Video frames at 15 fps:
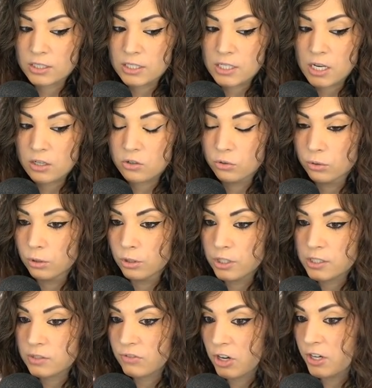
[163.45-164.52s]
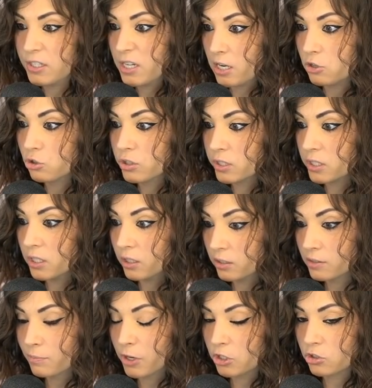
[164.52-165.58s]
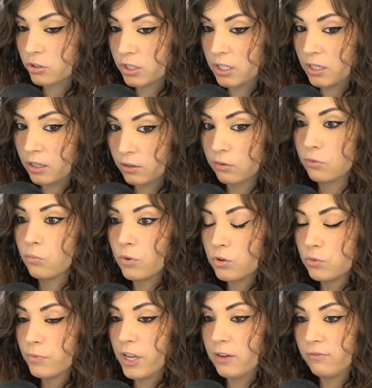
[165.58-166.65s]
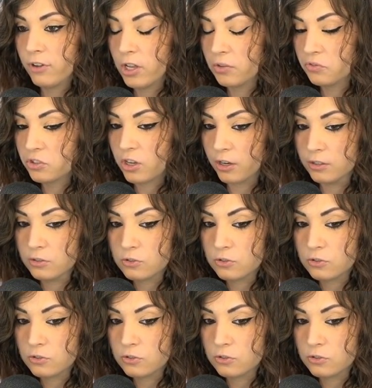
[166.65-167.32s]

This ain't cool. This is a very dangerous thing, especially in a room that involves guns.